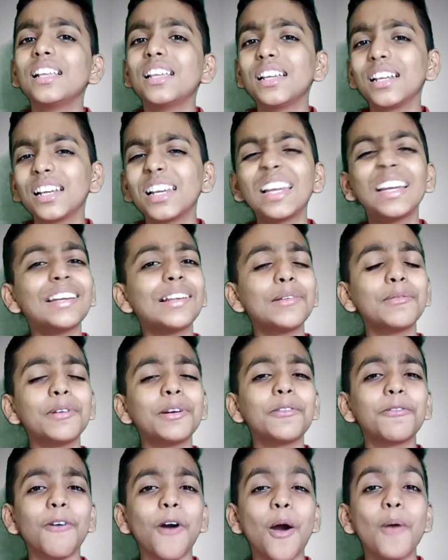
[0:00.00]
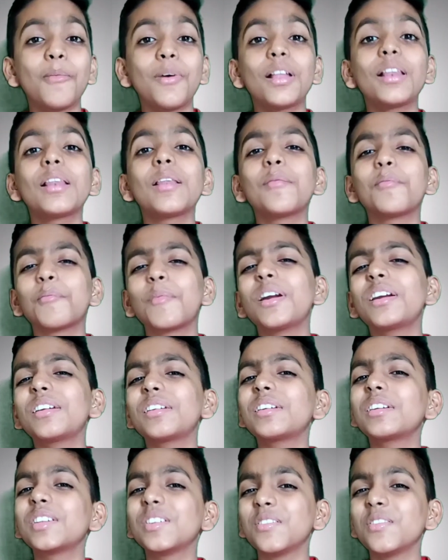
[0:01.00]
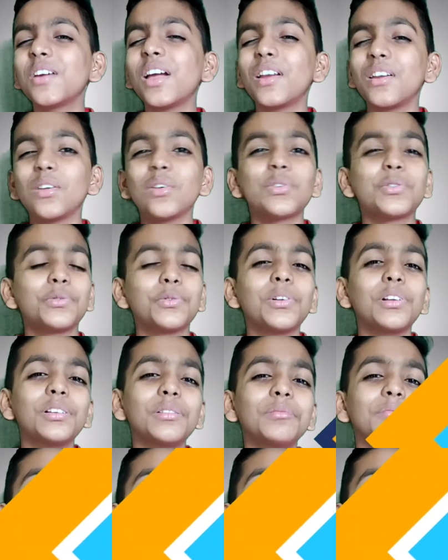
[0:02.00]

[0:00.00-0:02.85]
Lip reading: A little bit formal but very useful.